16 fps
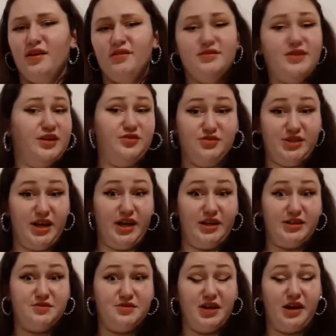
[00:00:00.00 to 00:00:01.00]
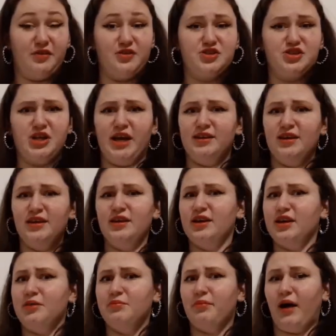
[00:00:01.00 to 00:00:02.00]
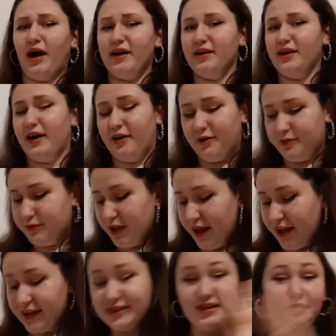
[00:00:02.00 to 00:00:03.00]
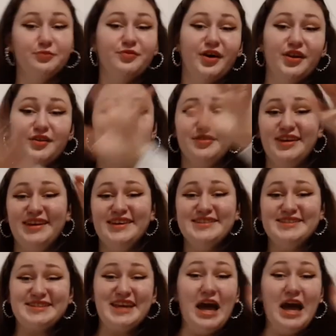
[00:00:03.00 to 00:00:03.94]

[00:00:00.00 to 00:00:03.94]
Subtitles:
They do not answer that question. I think he might have lied in one of these.